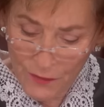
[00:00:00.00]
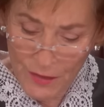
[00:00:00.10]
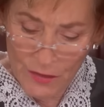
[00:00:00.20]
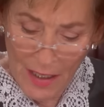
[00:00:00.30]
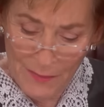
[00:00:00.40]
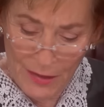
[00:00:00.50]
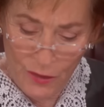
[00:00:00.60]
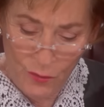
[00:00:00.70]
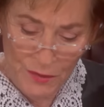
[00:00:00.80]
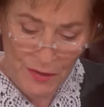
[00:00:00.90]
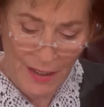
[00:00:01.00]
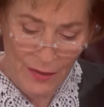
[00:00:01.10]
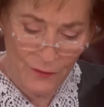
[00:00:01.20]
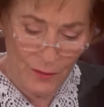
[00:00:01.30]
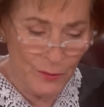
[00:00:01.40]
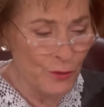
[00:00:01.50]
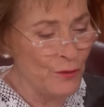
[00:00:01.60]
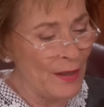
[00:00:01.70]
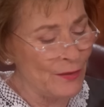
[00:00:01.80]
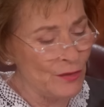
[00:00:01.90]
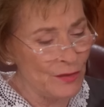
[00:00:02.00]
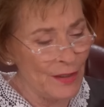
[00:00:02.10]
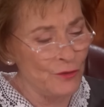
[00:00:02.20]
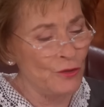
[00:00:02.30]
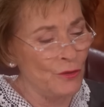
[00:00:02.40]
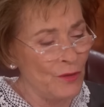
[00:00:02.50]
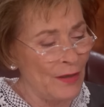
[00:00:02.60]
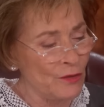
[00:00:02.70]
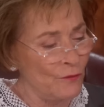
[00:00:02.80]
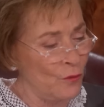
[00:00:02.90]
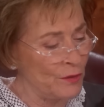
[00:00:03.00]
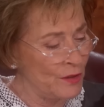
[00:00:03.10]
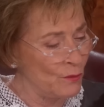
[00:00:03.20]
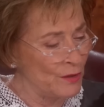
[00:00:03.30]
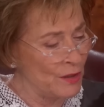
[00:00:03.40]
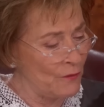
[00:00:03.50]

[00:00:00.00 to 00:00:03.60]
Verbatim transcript: of the time that you were together, from 2010 to 2014, was he